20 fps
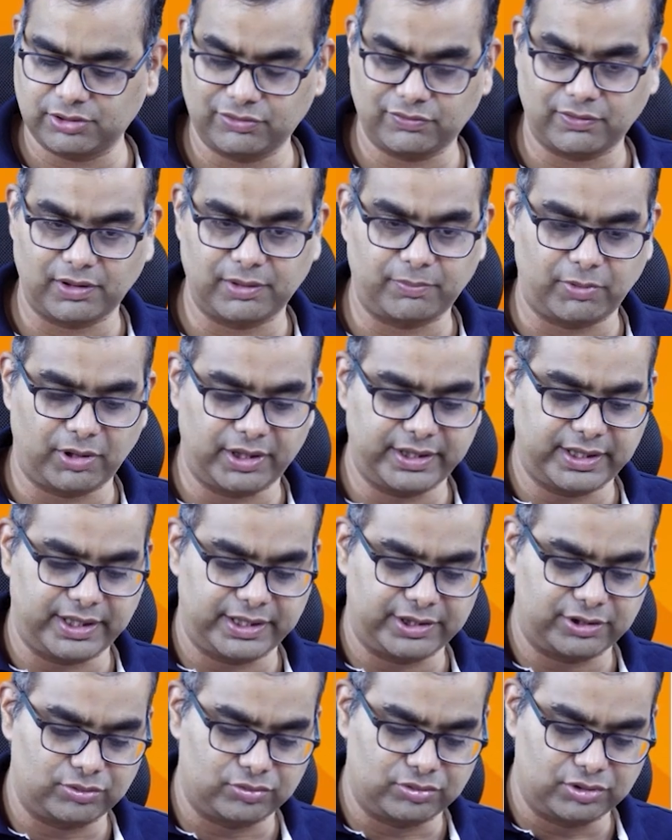to
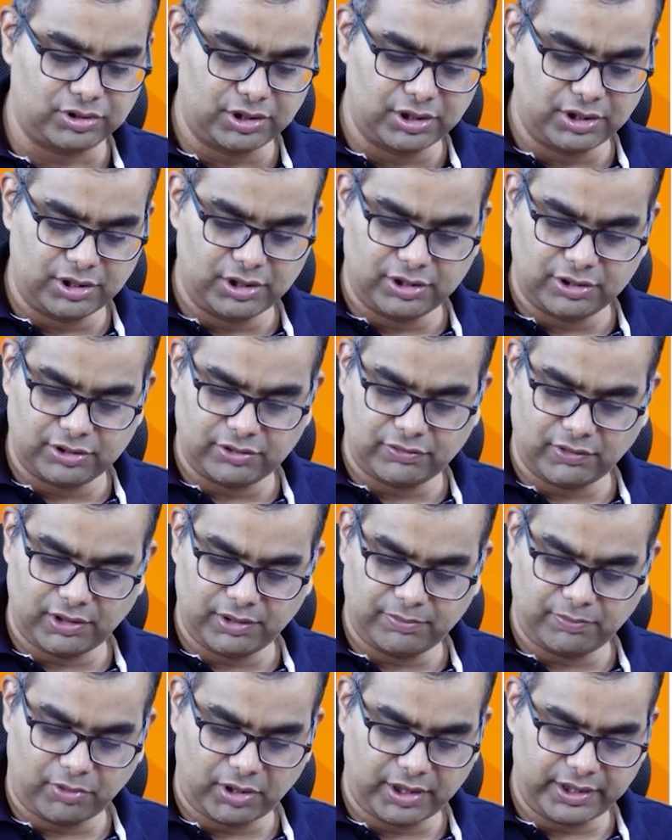12.82.
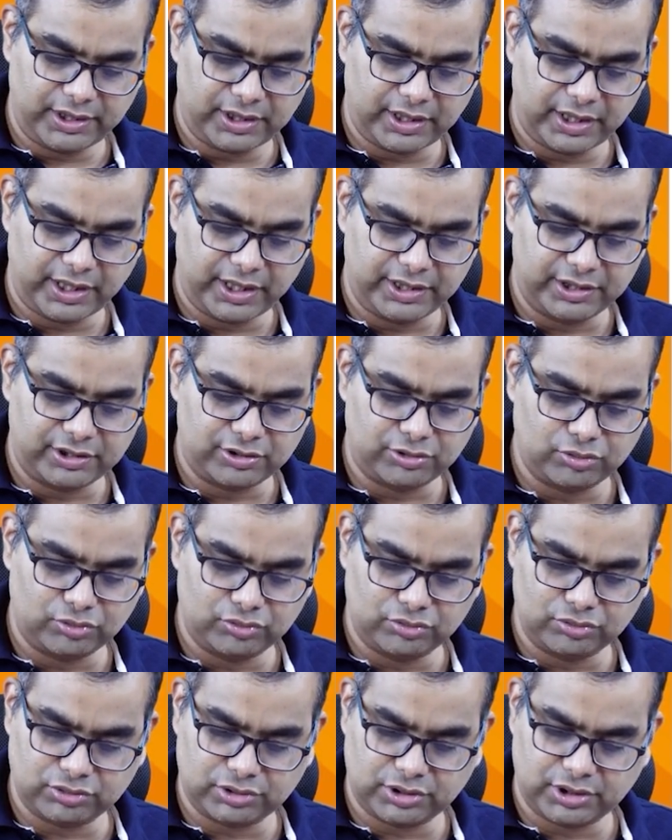
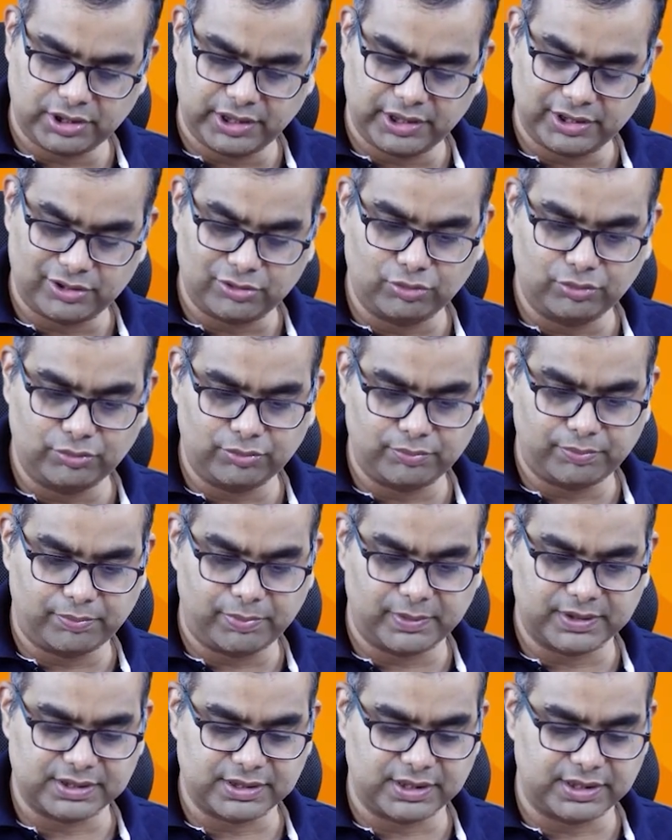12.8232
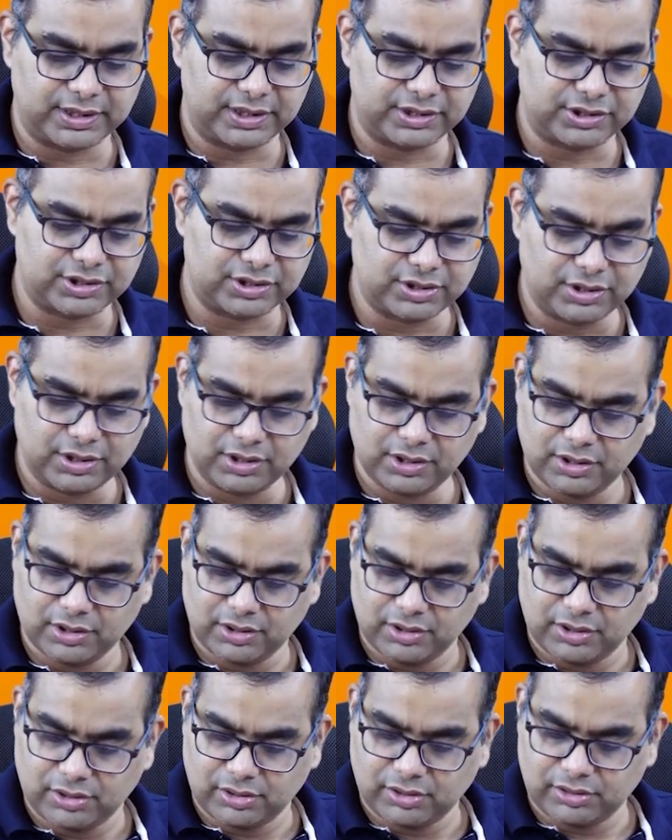percentage.
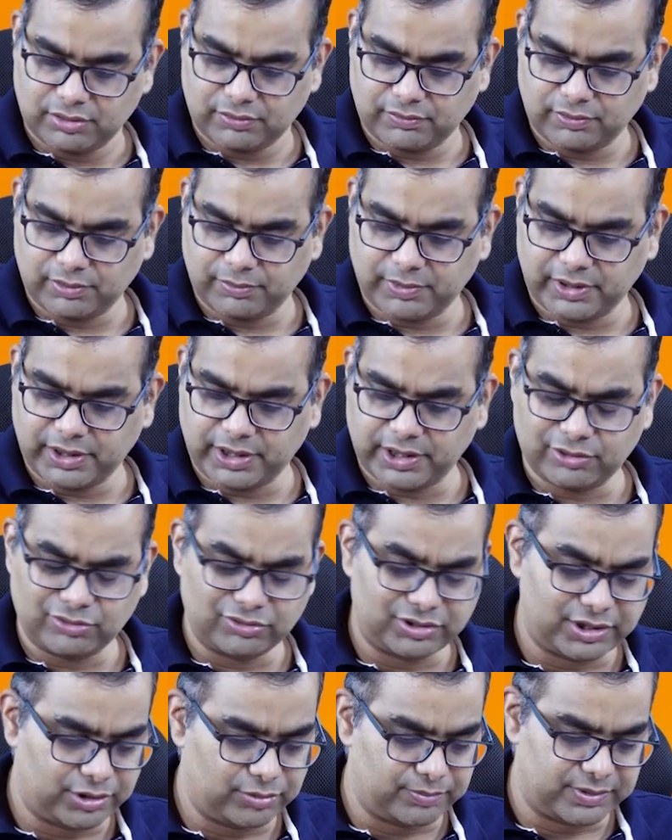
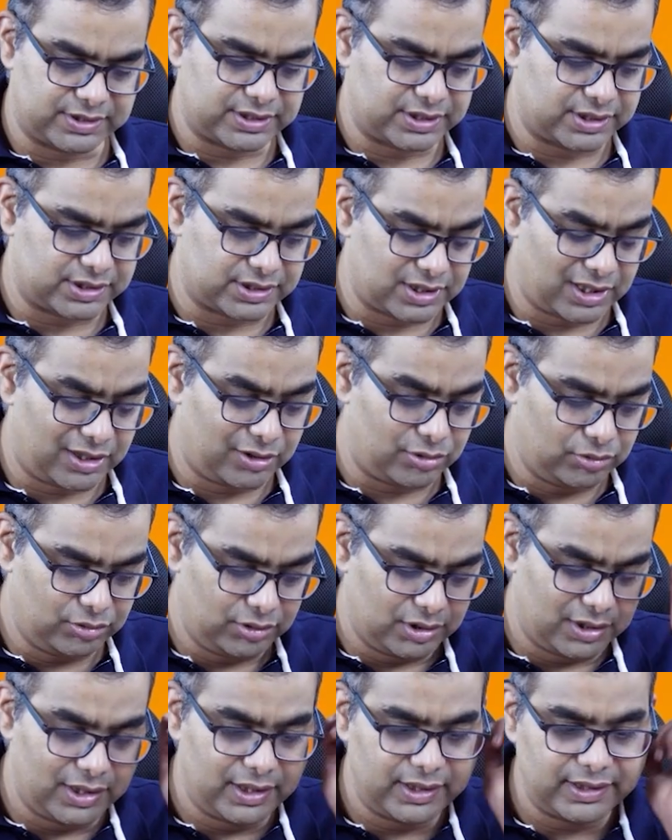12.8232 percentage.
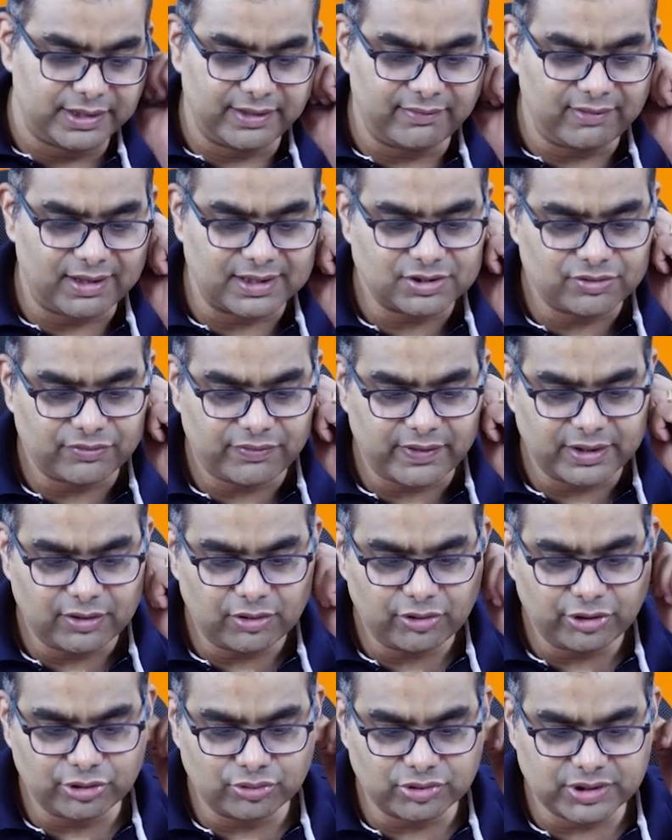Now they have asked to find
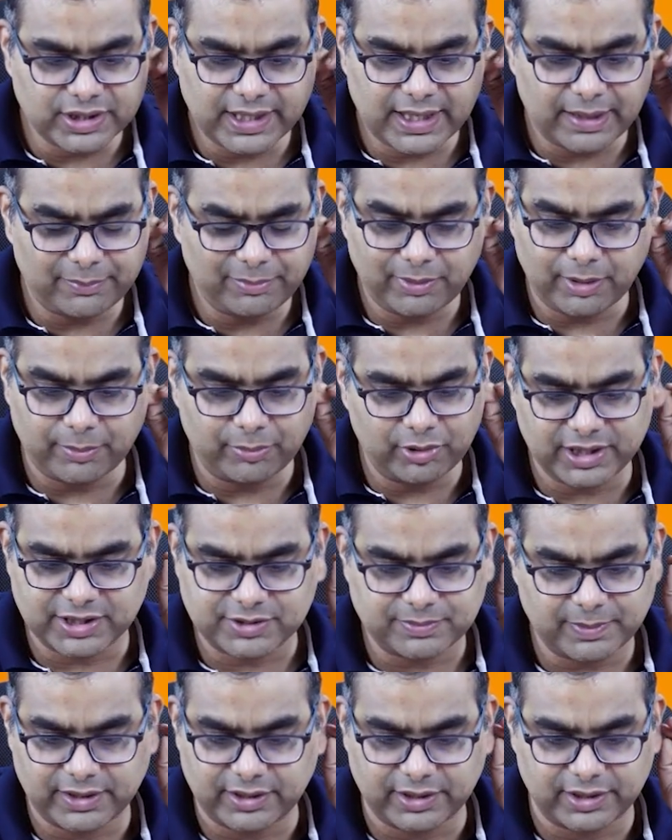out using CAPM compute
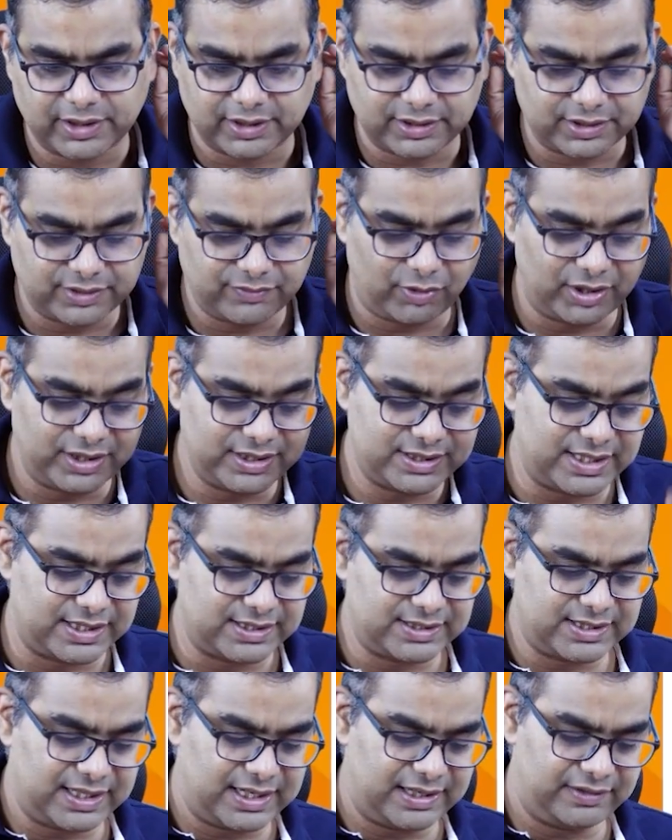expected return. What is
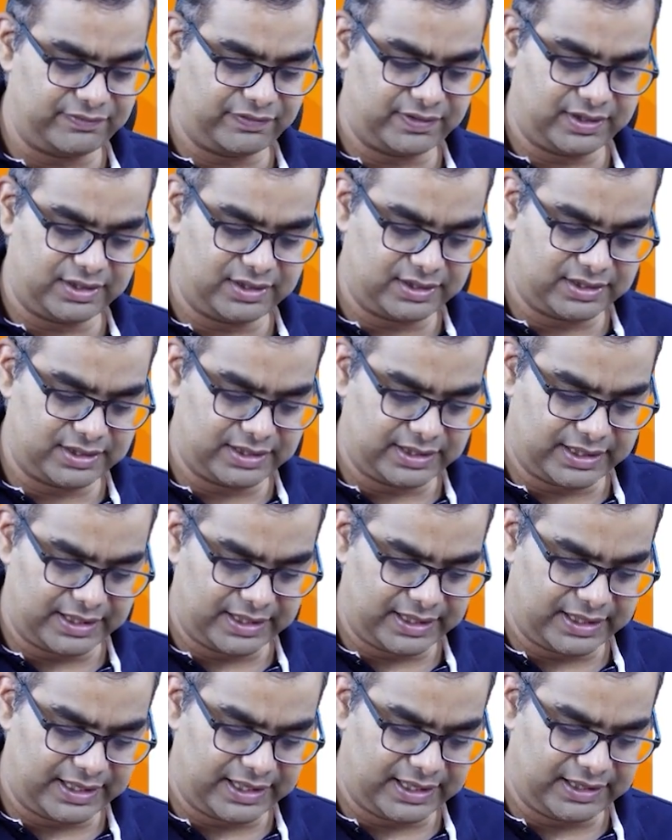Jensen alpha?
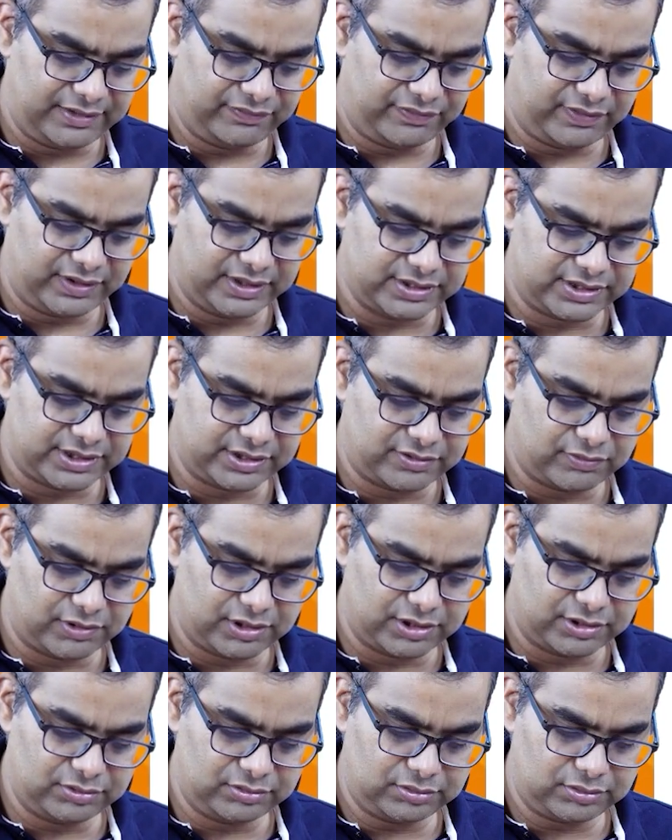Alpha is
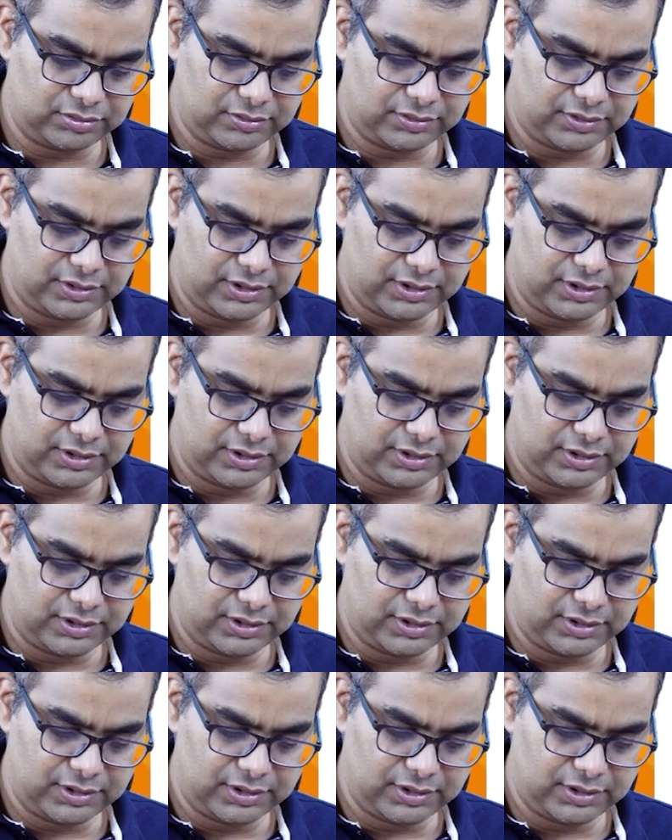equal to